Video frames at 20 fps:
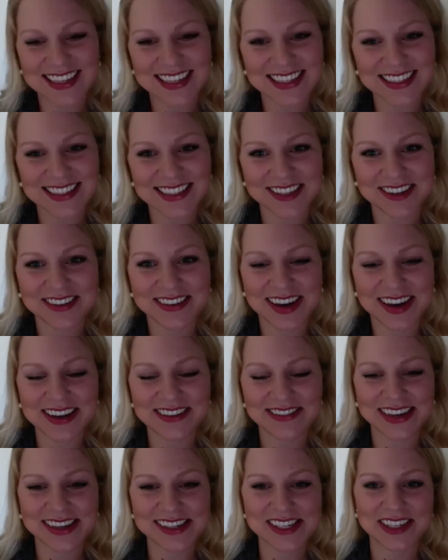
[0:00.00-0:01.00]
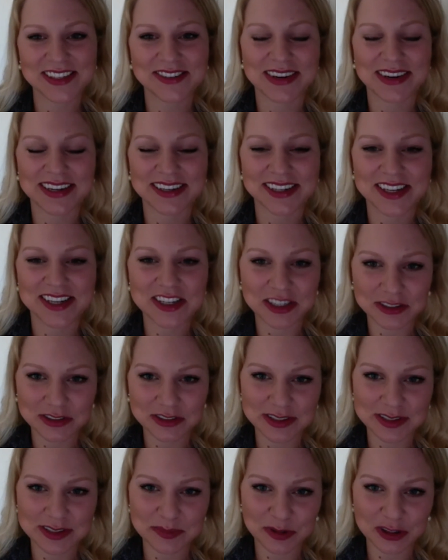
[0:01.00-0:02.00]
so I've actually written a
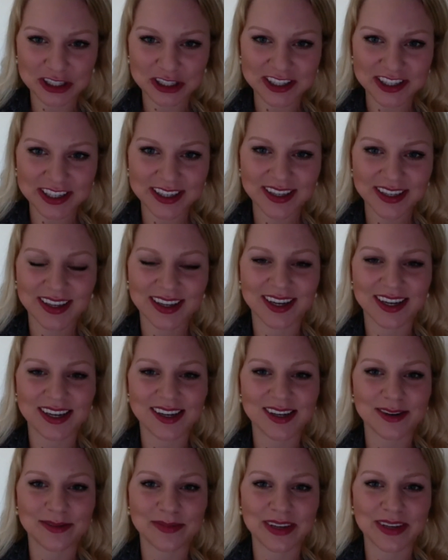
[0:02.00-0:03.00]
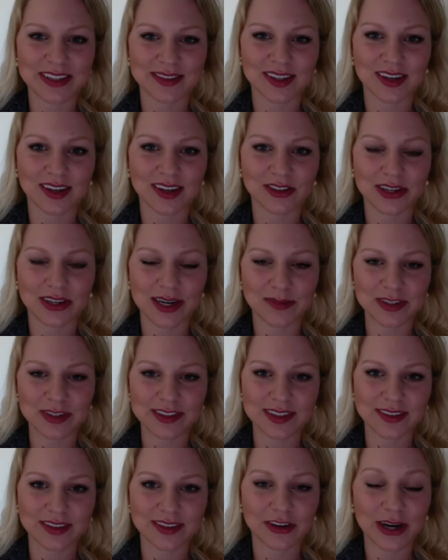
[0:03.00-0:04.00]
children's book. It's called
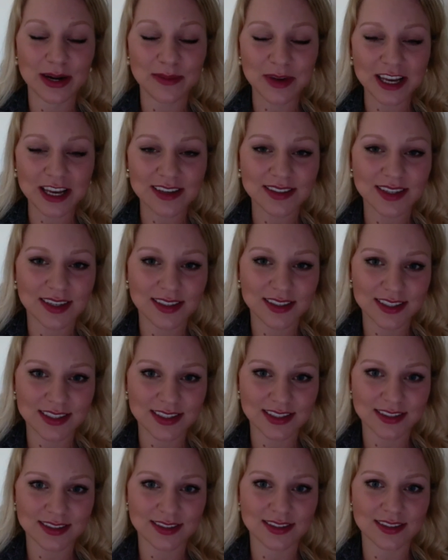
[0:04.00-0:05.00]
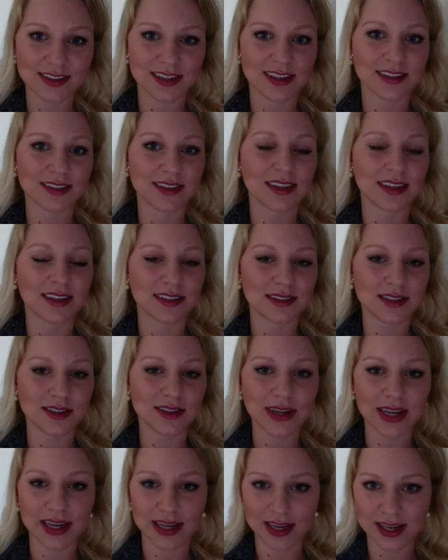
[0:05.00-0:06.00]
Grandma Has Huntington's Disease and It's
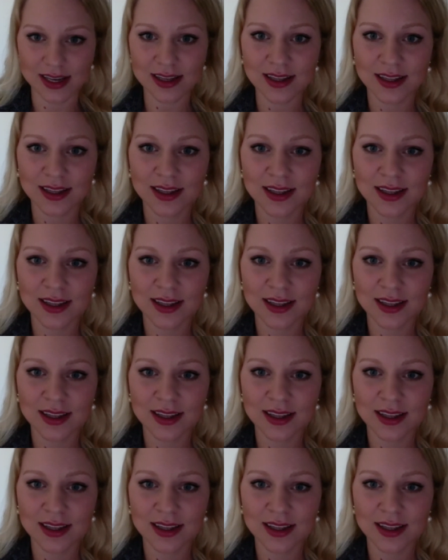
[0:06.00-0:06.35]
Okay.